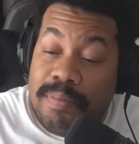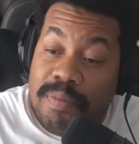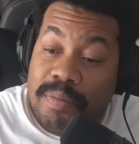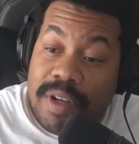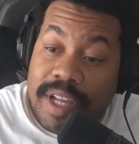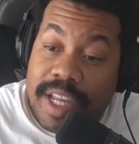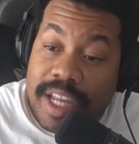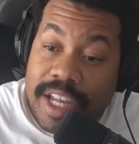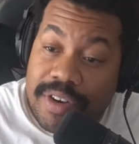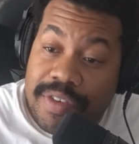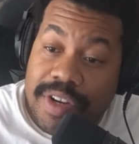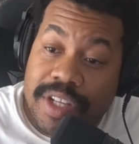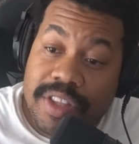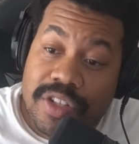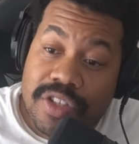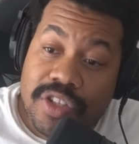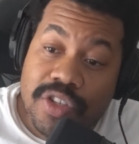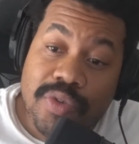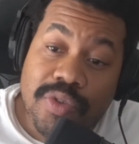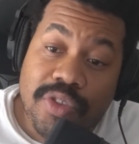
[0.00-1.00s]
hearing
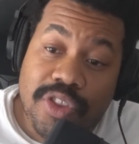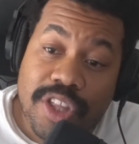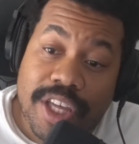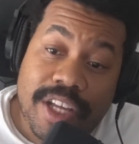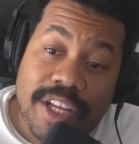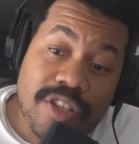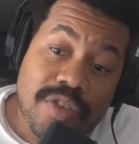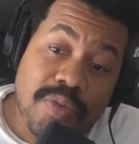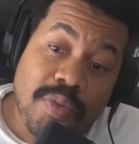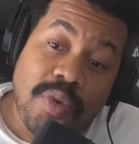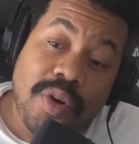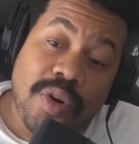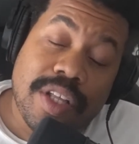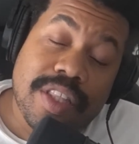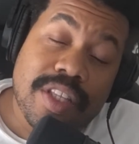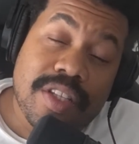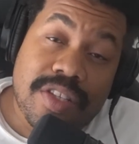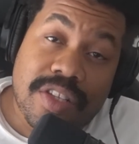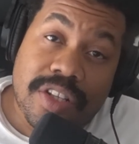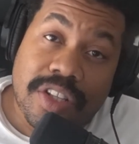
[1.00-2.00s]
the two things, one,
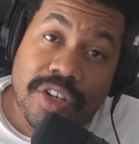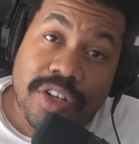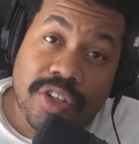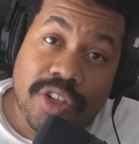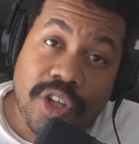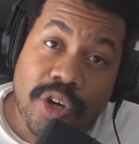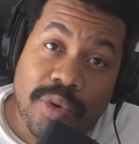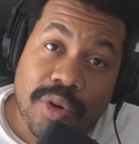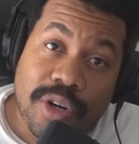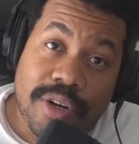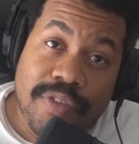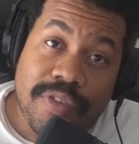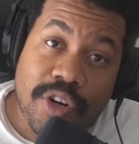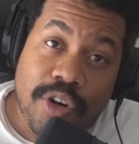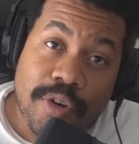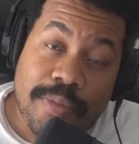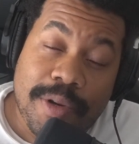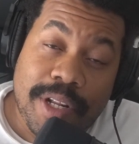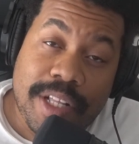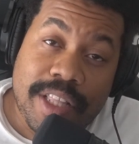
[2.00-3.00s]
this is a little lower of an
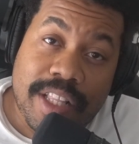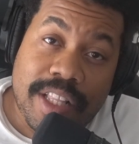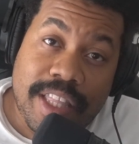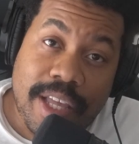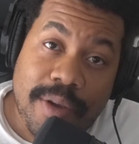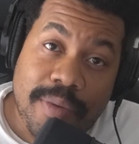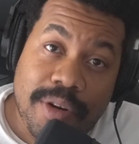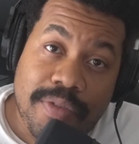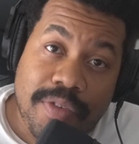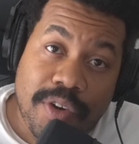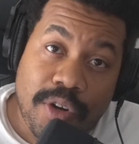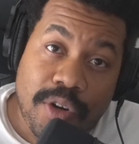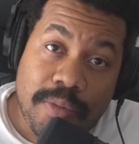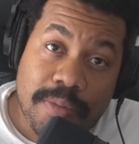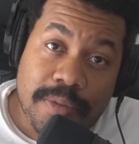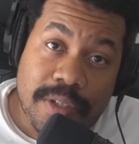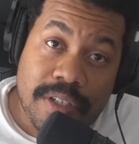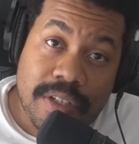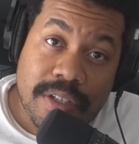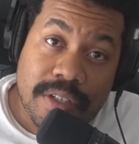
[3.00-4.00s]
opening that they would have
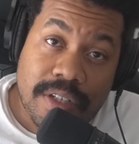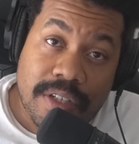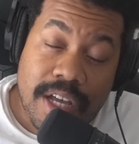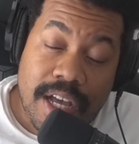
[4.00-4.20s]
hoped,